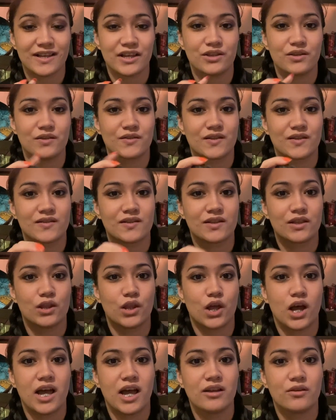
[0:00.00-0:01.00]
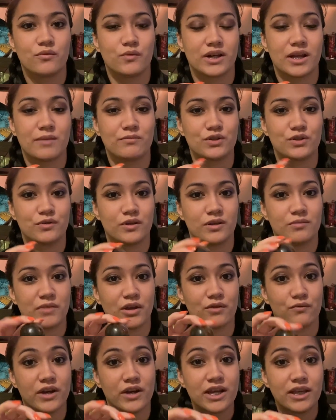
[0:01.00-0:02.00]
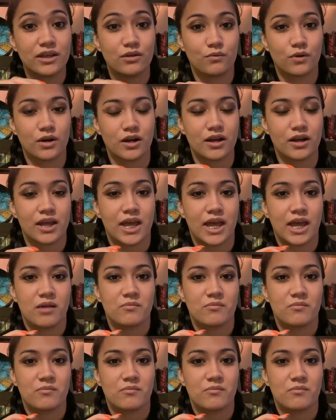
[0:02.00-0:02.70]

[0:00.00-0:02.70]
I use this a lot when I'm doing my Reiki work